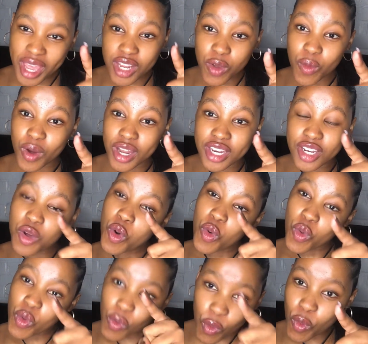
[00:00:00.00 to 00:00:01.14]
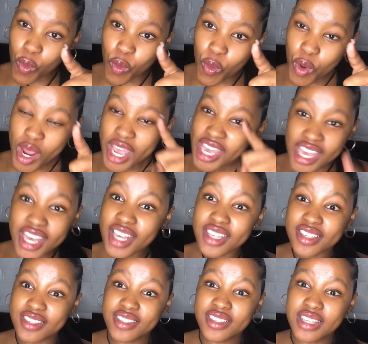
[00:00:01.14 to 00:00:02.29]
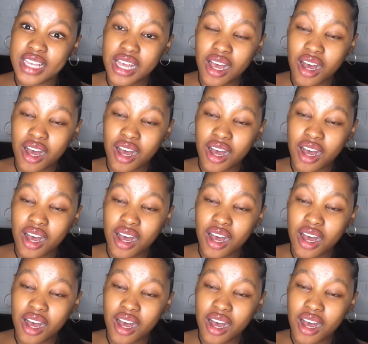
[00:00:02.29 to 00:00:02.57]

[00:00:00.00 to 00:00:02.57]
anyone who is